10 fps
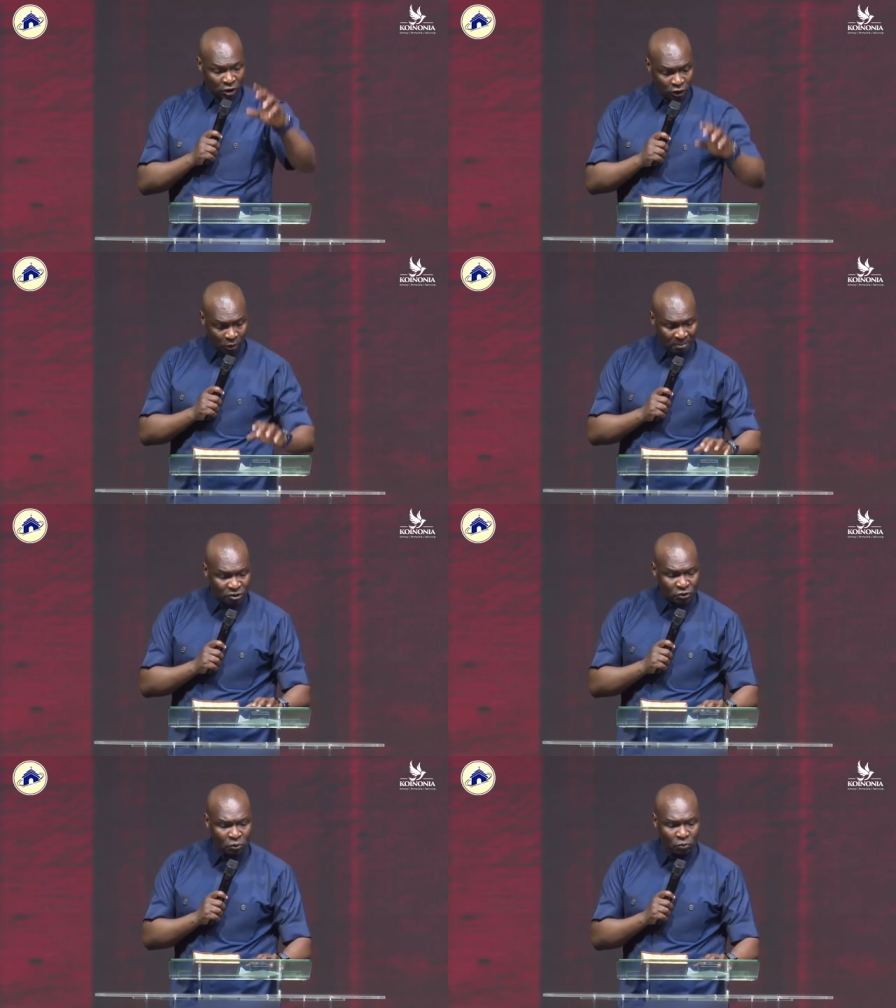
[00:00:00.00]
Number
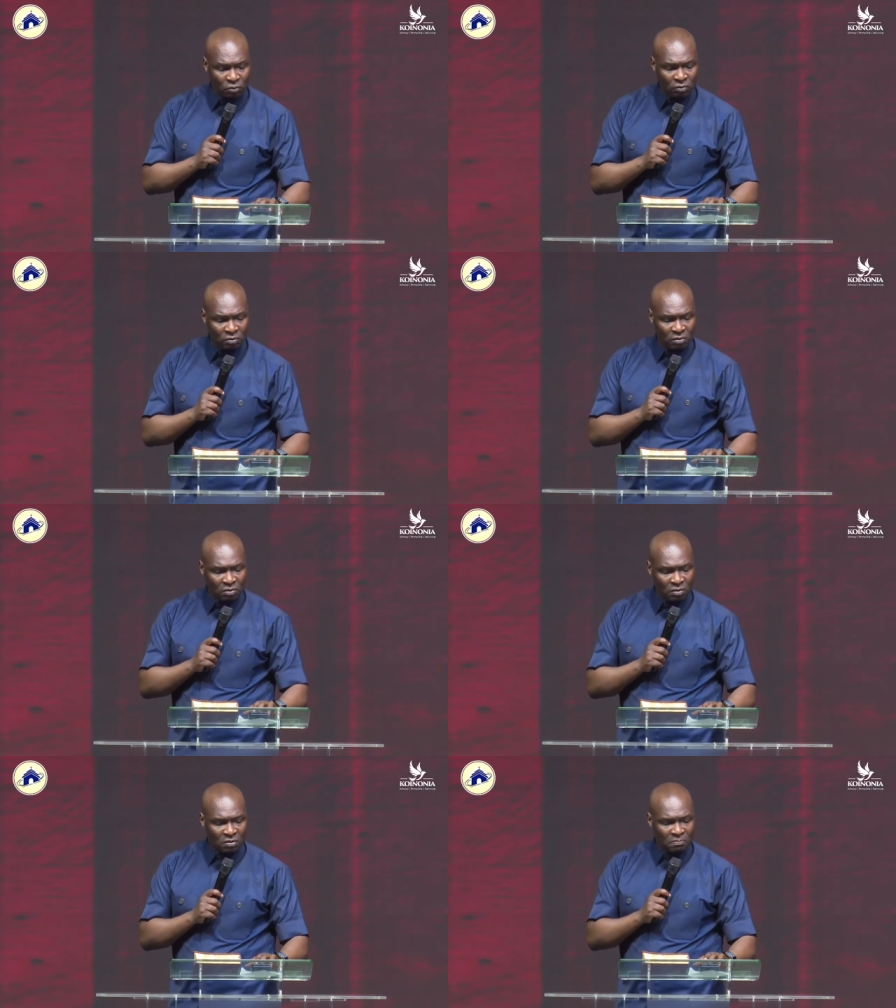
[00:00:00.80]
two,
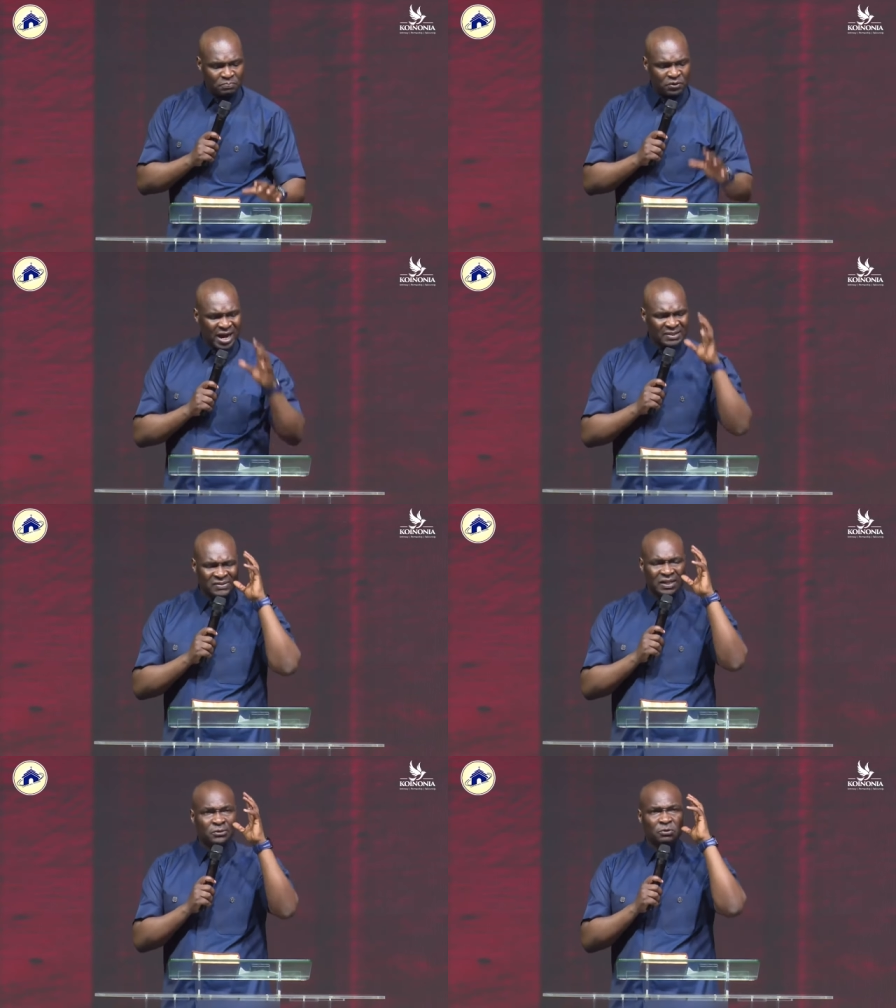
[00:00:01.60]

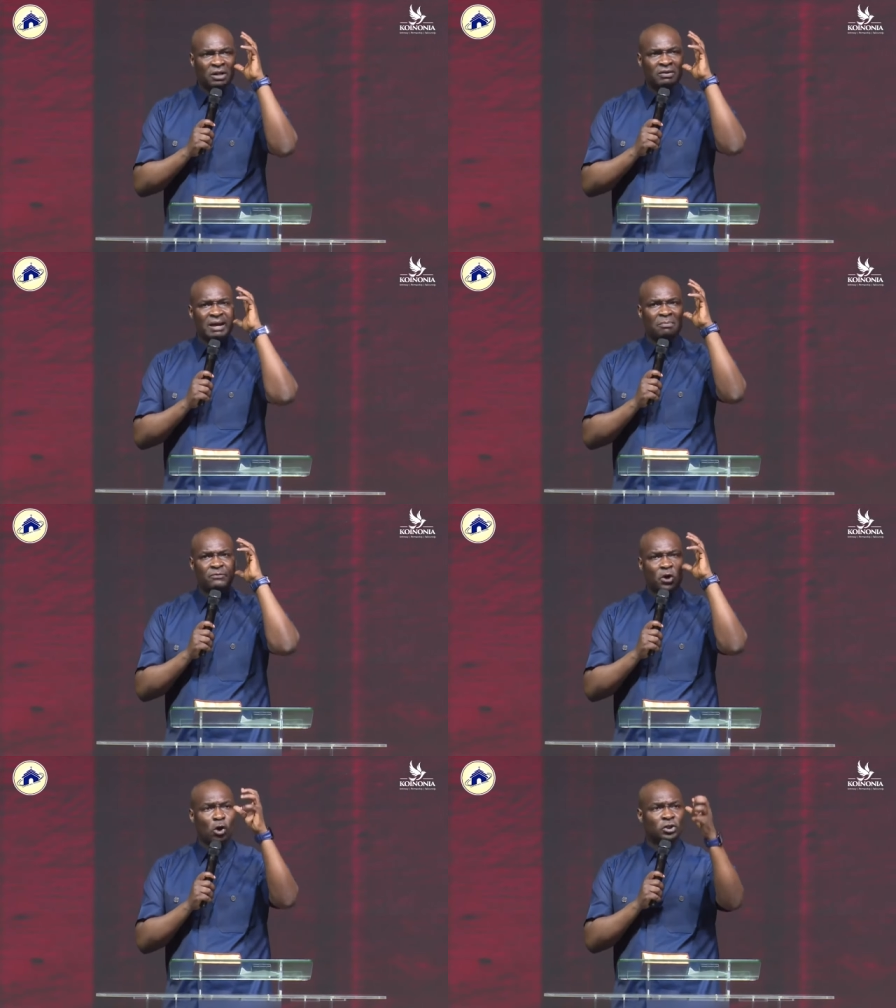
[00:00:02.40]
press into the realm
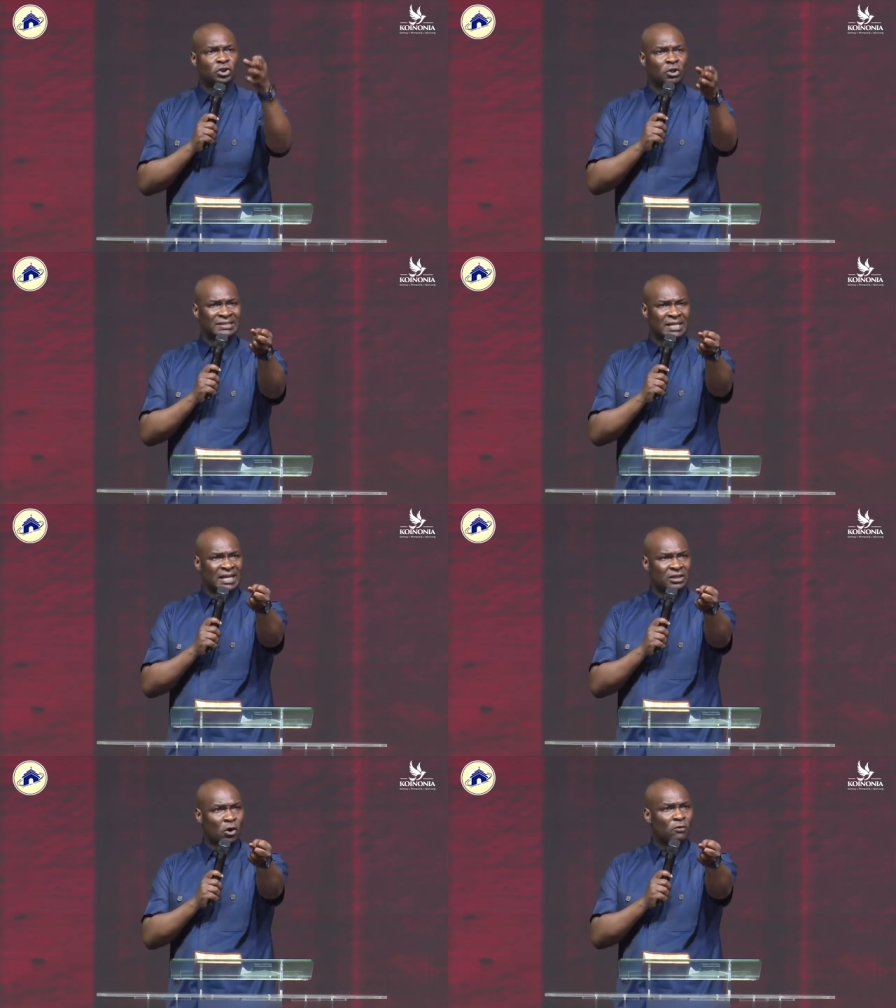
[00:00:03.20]
of consciousness
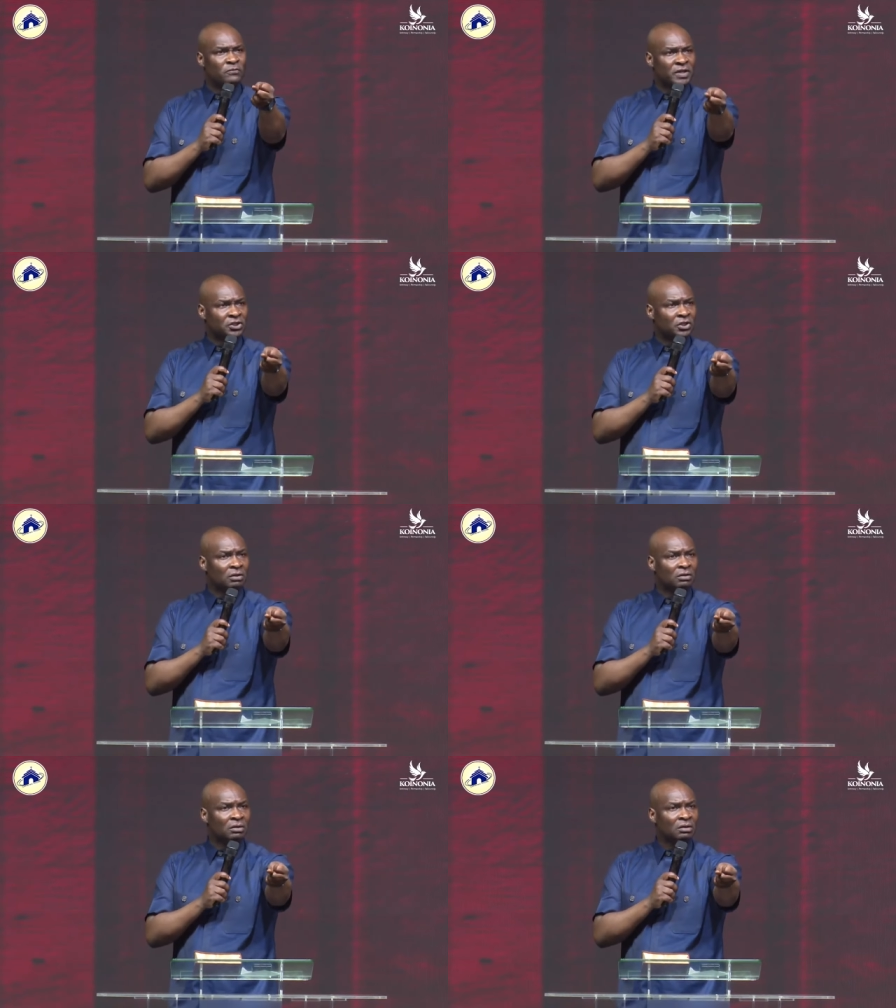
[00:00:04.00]
and
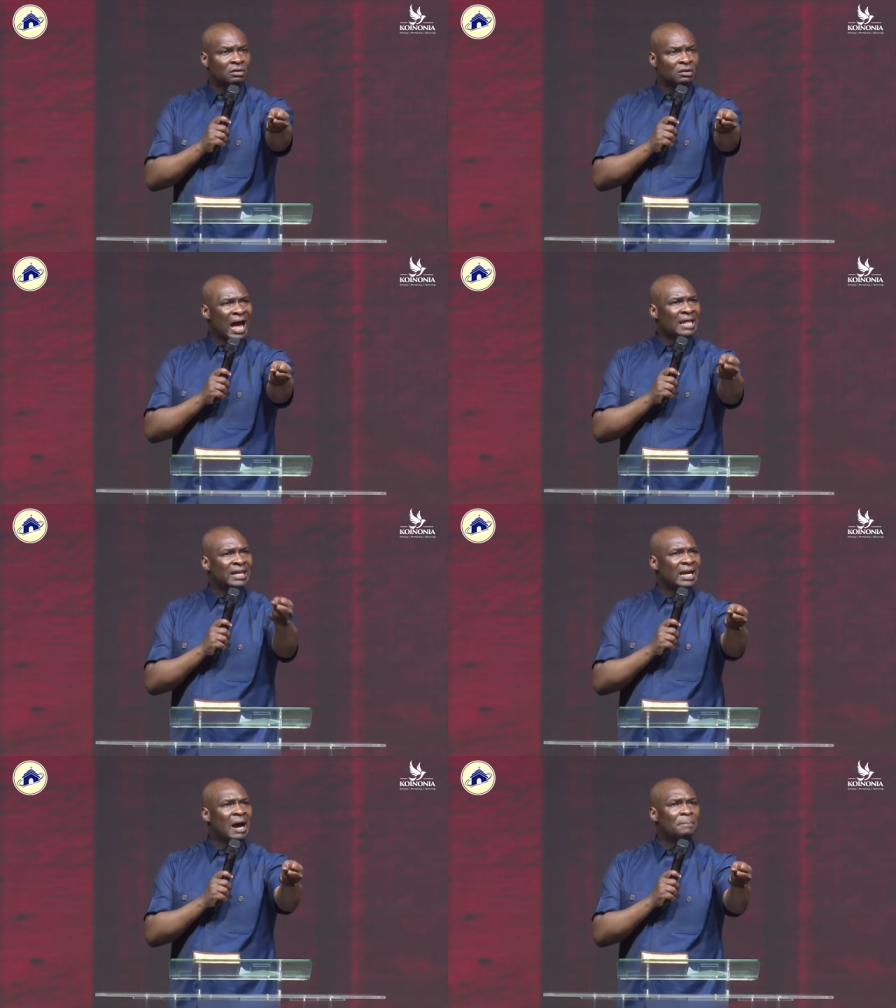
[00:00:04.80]
conviction. And
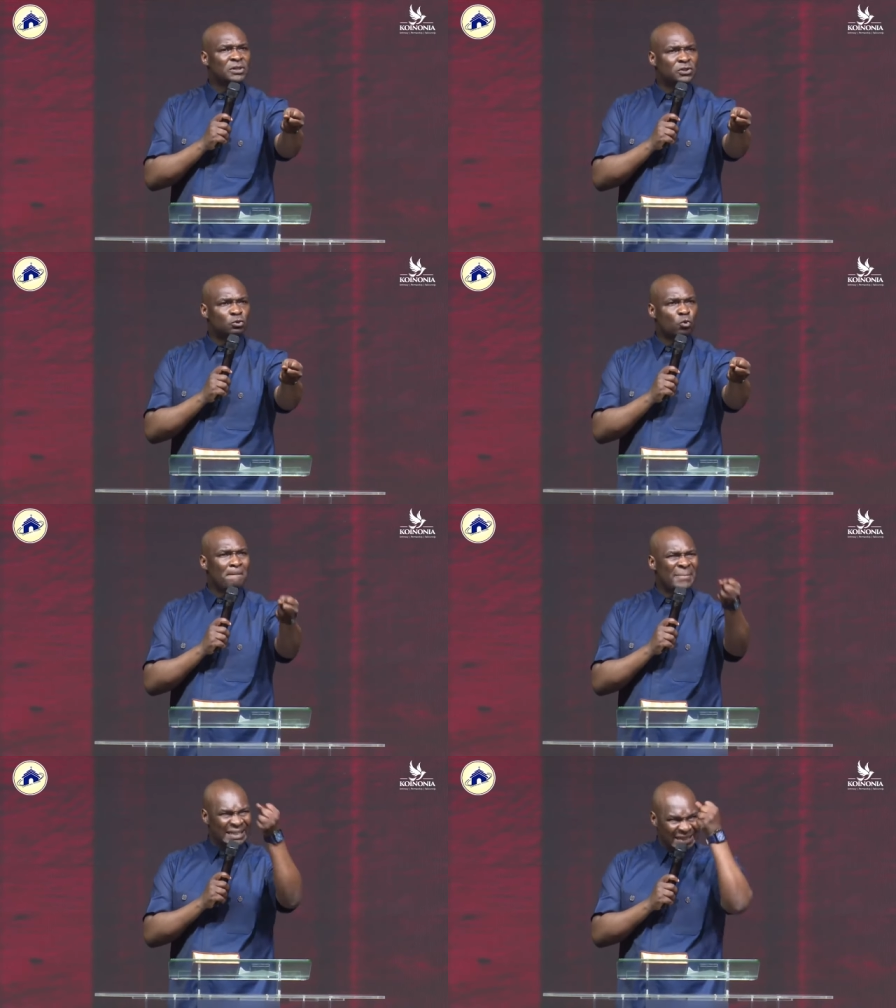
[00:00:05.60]
that happens through
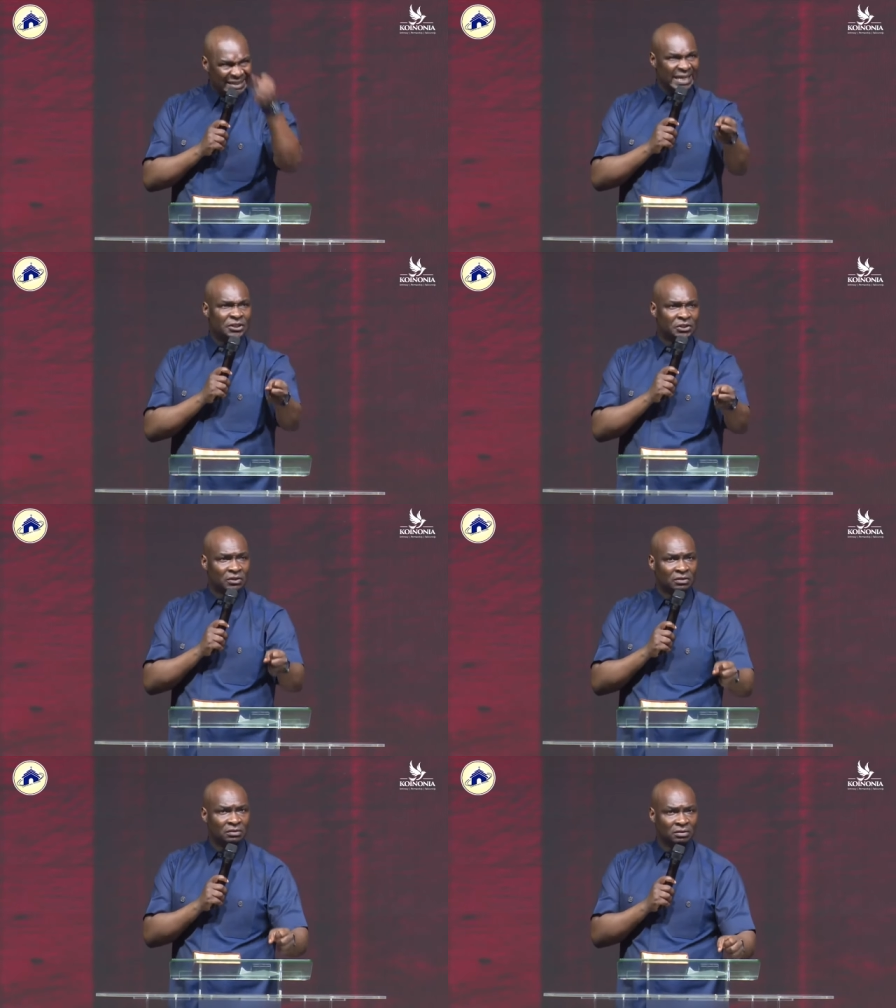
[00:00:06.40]
meditation.